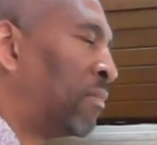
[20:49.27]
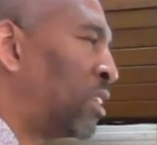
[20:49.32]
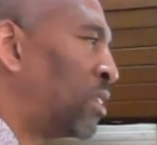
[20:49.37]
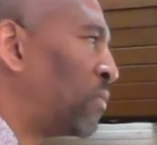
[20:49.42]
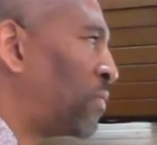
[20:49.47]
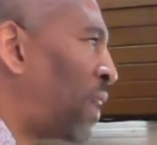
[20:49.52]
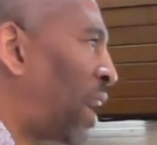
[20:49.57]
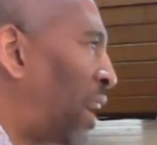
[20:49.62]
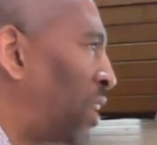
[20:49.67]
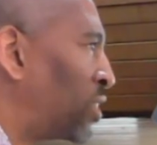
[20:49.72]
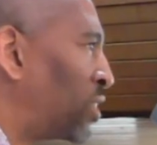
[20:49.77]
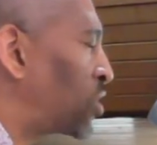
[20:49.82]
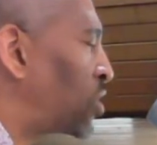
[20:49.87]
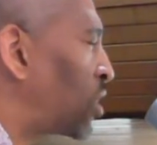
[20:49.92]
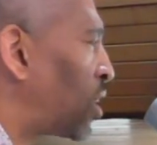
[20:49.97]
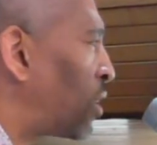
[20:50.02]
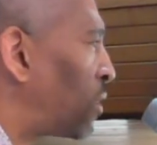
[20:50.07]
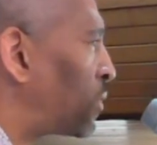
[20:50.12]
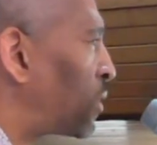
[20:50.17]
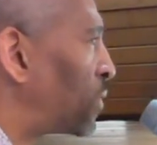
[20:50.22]
You find
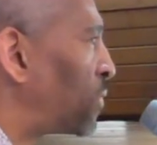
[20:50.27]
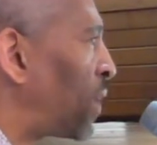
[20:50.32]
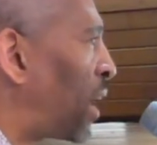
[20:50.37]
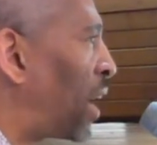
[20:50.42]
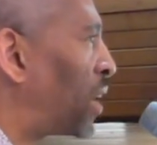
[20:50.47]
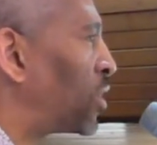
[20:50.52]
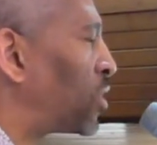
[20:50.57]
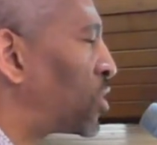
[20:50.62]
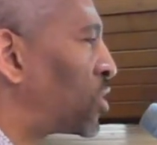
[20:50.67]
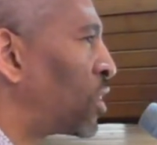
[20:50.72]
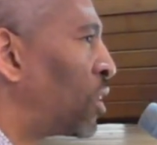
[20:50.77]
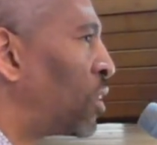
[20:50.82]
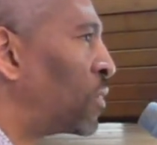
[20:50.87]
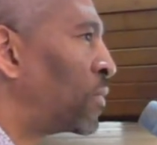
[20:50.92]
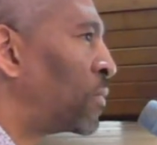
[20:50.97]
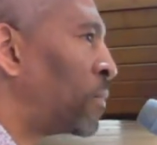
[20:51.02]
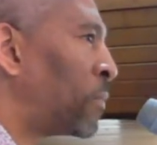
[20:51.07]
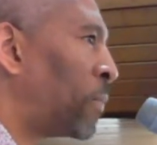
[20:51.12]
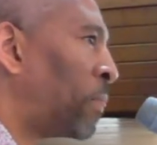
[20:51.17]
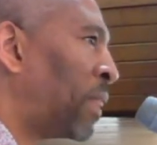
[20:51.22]
yourself you find
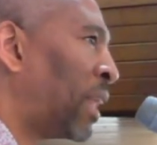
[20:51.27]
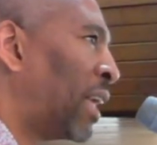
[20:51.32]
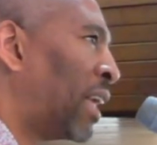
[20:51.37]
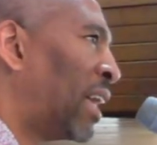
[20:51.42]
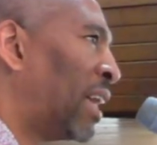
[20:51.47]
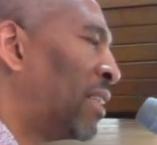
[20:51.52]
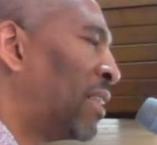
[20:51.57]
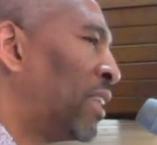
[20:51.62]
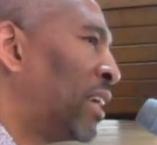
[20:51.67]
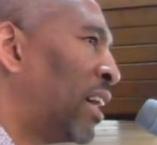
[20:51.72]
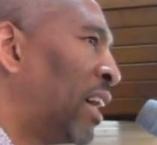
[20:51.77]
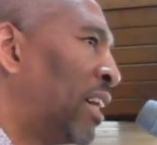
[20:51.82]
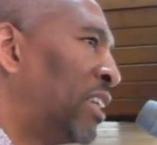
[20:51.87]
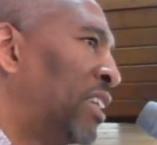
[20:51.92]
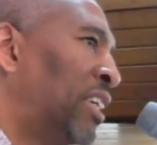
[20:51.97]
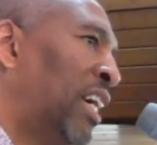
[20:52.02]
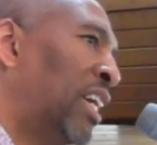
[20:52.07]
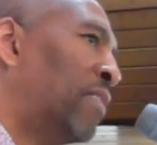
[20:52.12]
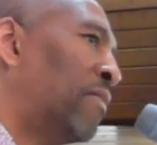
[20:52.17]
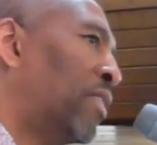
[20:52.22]
yourself in the
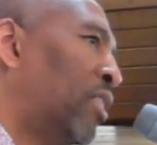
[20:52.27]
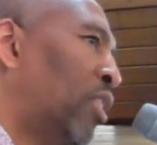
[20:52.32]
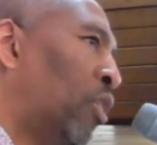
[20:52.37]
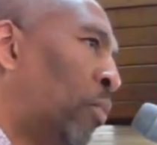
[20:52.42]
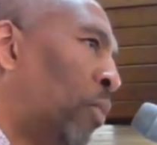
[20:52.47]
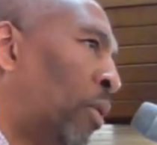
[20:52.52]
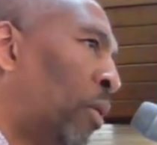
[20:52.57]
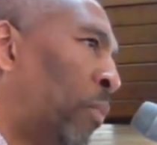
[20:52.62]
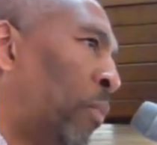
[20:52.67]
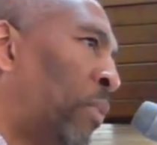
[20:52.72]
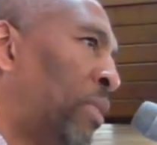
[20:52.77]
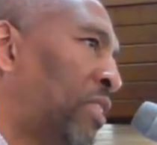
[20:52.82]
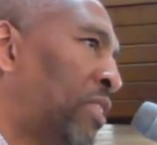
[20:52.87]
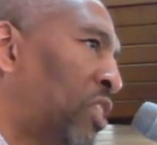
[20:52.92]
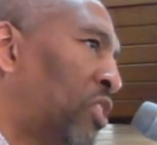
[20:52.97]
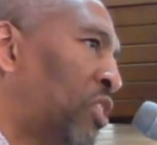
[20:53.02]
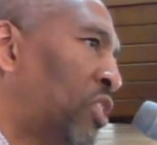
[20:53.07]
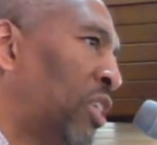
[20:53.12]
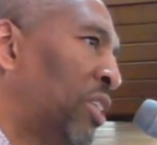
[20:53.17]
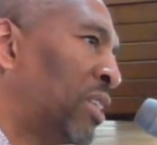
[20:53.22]
unenviable
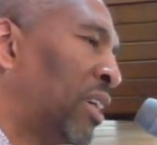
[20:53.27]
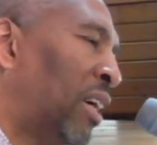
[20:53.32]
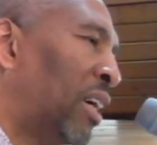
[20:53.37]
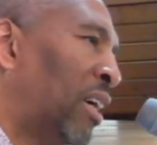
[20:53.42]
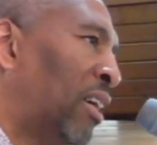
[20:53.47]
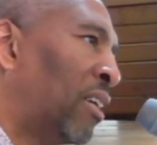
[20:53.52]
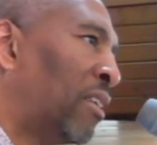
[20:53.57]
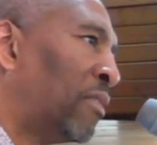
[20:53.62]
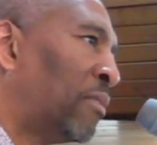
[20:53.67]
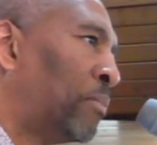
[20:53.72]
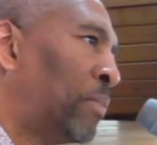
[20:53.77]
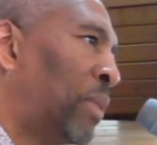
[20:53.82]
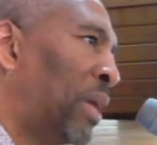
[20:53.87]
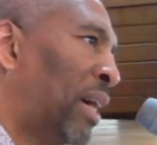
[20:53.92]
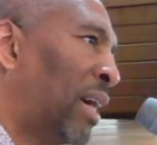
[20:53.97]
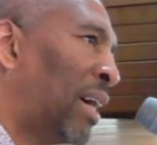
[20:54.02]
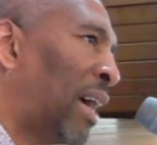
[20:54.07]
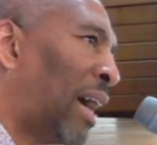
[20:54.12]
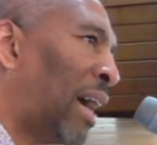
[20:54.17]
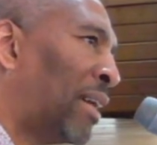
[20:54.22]
position of
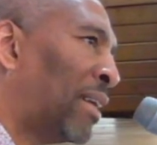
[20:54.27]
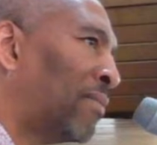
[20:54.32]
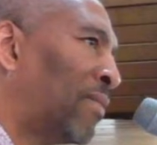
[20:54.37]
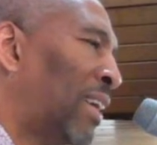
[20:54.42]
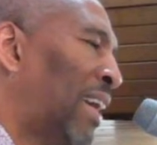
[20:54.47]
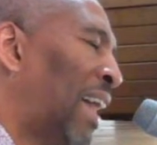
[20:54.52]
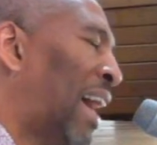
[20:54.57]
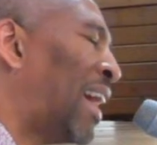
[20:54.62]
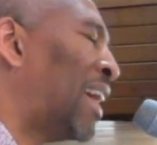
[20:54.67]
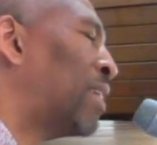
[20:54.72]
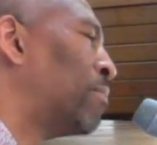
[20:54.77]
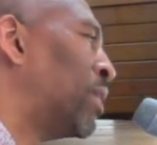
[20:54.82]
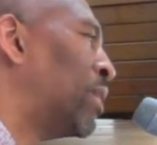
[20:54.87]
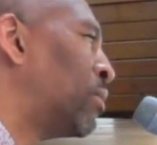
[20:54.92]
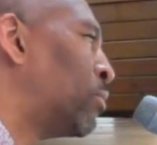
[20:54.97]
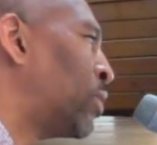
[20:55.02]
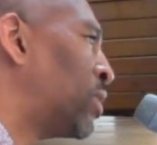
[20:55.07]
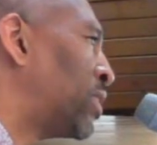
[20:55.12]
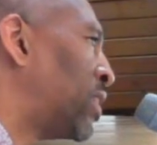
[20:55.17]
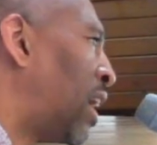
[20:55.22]
being out of
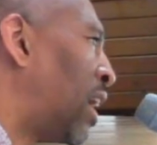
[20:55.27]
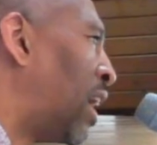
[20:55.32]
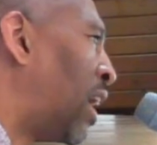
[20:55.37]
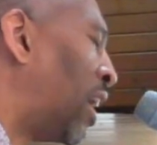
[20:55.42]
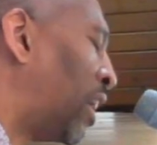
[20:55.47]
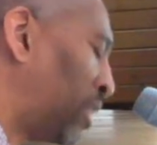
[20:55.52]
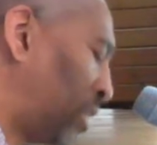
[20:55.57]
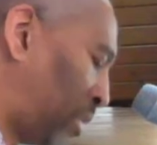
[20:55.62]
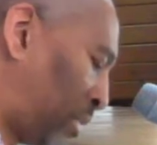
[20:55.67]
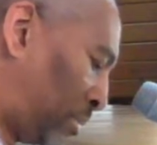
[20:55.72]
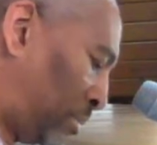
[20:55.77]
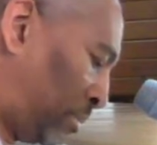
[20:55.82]
alignment with God.